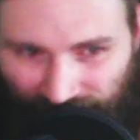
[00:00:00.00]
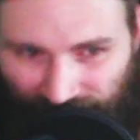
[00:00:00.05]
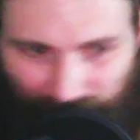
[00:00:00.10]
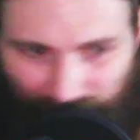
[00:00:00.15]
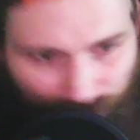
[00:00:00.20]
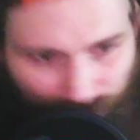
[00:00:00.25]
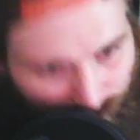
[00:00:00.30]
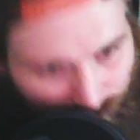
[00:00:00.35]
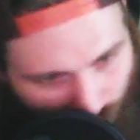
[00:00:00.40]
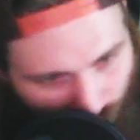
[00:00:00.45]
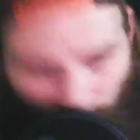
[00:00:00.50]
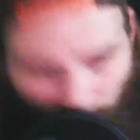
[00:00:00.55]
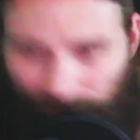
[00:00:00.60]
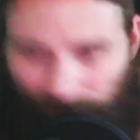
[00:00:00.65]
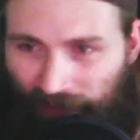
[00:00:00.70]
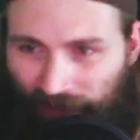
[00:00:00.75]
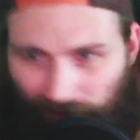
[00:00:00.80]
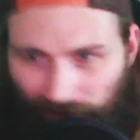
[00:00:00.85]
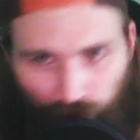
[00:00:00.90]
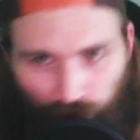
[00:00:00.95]
Brian
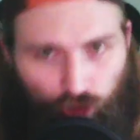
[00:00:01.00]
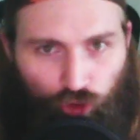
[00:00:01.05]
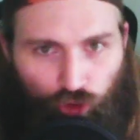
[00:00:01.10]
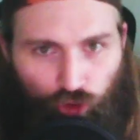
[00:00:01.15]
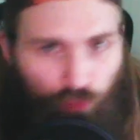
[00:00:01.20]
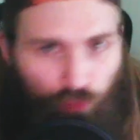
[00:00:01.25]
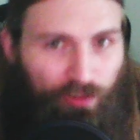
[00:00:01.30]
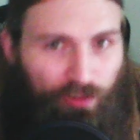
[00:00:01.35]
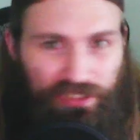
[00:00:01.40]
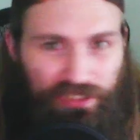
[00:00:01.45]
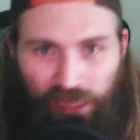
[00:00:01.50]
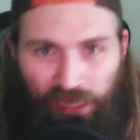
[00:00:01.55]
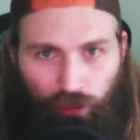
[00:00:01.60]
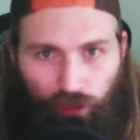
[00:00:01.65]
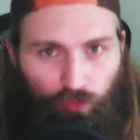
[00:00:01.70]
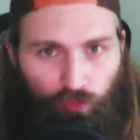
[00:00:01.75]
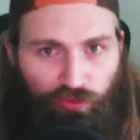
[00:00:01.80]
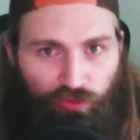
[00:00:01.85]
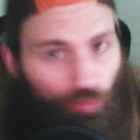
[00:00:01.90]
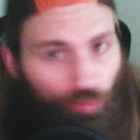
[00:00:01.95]
Keller could retire with a
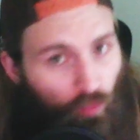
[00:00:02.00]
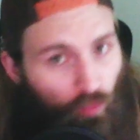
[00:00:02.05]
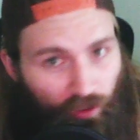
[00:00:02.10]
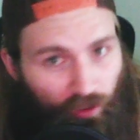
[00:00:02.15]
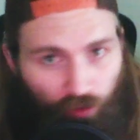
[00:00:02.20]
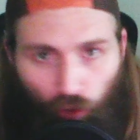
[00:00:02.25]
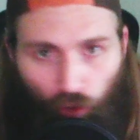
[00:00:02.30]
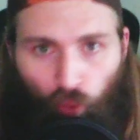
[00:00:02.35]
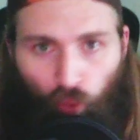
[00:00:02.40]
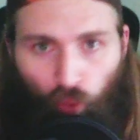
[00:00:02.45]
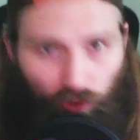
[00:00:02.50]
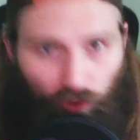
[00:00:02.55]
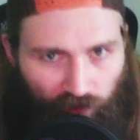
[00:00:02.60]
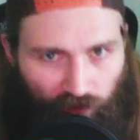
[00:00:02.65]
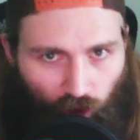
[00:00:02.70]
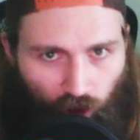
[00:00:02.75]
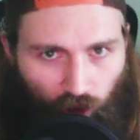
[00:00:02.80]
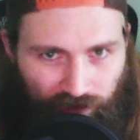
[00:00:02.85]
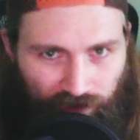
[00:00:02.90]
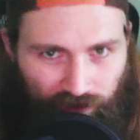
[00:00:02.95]
win or a
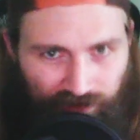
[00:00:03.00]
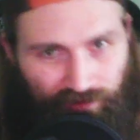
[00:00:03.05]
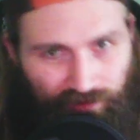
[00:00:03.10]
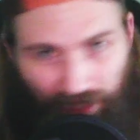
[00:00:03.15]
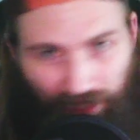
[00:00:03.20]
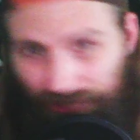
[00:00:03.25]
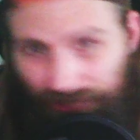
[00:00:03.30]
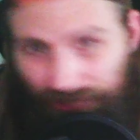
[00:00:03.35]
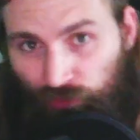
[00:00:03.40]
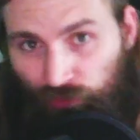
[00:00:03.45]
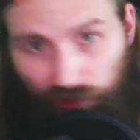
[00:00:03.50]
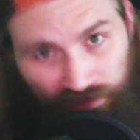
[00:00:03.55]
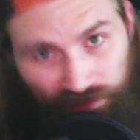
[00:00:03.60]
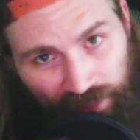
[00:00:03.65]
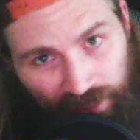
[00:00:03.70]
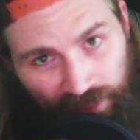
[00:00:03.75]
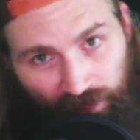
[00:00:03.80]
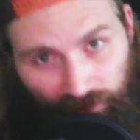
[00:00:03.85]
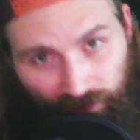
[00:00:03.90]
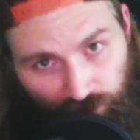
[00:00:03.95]
loss. That's where he's at
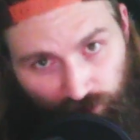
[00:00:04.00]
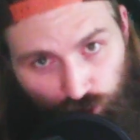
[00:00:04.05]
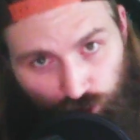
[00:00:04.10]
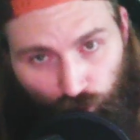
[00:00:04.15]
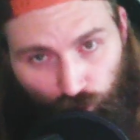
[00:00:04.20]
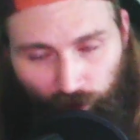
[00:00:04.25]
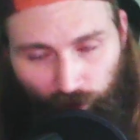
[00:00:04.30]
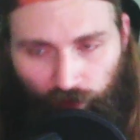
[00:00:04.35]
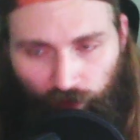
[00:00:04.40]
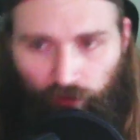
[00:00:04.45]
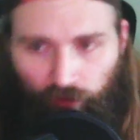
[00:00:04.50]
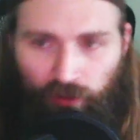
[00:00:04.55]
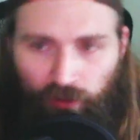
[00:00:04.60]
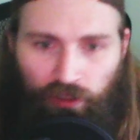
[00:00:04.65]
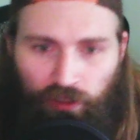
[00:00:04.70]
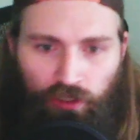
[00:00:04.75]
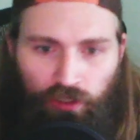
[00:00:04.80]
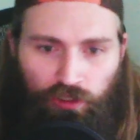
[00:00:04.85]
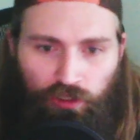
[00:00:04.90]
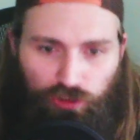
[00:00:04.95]
in his career.
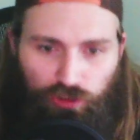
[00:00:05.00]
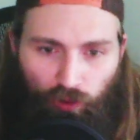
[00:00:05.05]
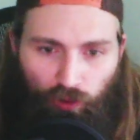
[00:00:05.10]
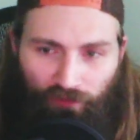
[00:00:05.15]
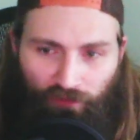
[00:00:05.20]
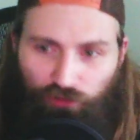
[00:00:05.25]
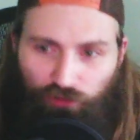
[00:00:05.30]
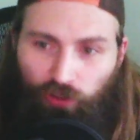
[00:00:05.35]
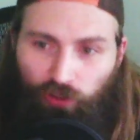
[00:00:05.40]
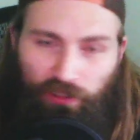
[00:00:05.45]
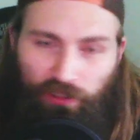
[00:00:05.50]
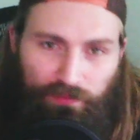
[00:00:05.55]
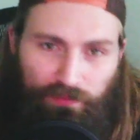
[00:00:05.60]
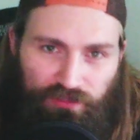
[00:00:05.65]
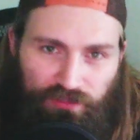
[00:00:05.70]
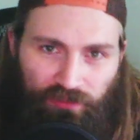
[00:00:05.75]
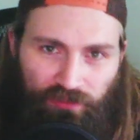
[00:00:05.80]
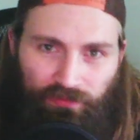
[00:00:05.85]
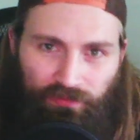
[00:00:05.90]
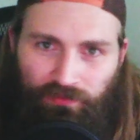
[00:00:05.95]
So I have Cody
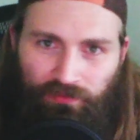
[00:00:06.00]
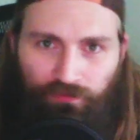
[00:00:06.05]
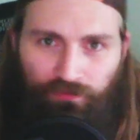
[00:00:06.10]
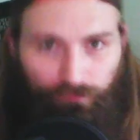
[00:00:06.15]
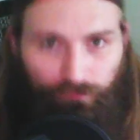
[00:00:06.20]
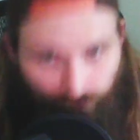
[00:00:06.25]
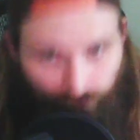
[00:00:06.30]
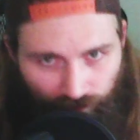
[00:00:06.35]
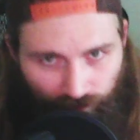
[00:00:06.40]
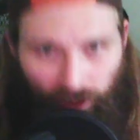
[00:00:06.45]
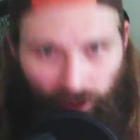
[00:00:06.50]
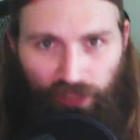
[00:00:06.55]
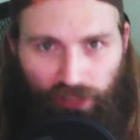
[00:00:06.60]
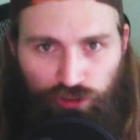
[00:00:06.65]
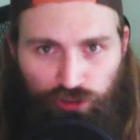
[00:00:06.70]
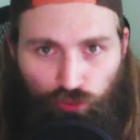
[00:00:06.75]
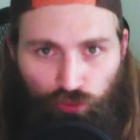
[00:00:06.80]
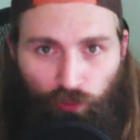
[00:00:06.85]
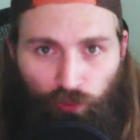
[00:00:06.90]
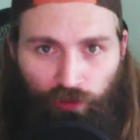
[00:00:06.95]
Gibson as your
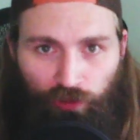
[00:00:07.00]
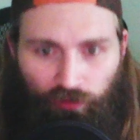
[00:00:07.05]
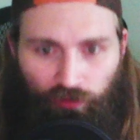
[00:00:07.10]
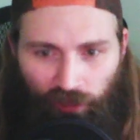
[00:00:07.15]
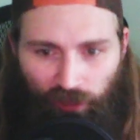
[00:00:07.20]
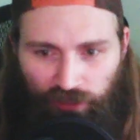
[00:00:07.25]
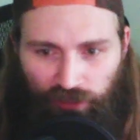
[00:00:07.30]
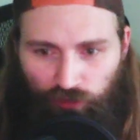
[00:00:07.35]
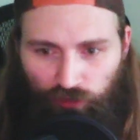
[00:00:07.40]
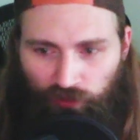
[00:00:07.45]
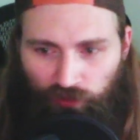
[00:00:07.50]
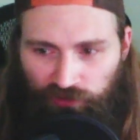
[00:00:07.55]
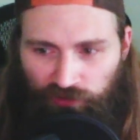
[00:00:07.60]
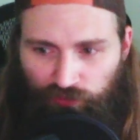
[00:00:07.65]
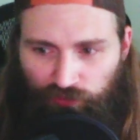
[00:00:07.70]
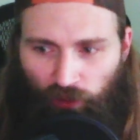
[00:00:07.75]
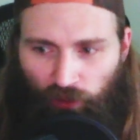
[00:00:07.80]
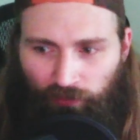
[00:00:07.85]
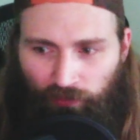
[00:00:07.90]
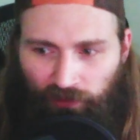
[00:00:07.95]
winner. As always, subscribe,
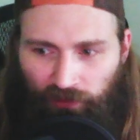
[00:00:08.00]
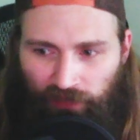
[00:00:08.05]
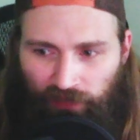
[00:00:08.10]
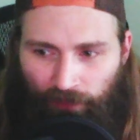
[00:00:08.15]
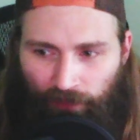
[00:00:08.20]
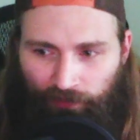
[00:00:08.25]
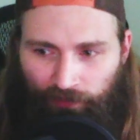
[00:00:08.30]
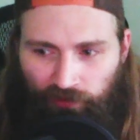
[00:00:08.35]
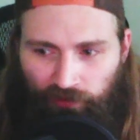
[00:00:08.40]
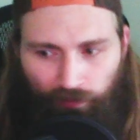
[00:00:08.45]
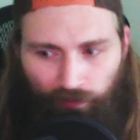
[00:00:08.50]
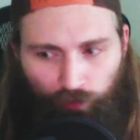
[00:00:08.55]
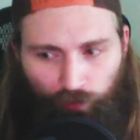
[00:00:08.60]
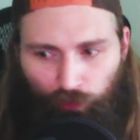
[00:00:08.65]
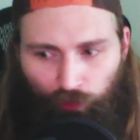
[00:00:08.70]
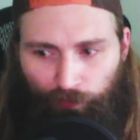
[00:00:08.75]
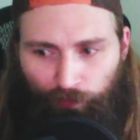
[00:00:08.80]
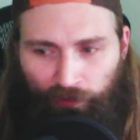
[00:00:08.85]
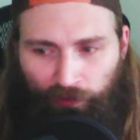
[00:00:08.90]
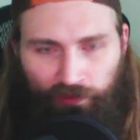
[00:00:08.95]
like, comment, no matter you're
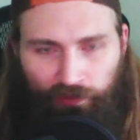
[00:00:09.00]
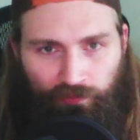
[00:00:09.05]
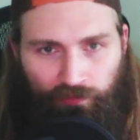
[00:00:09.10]
picking.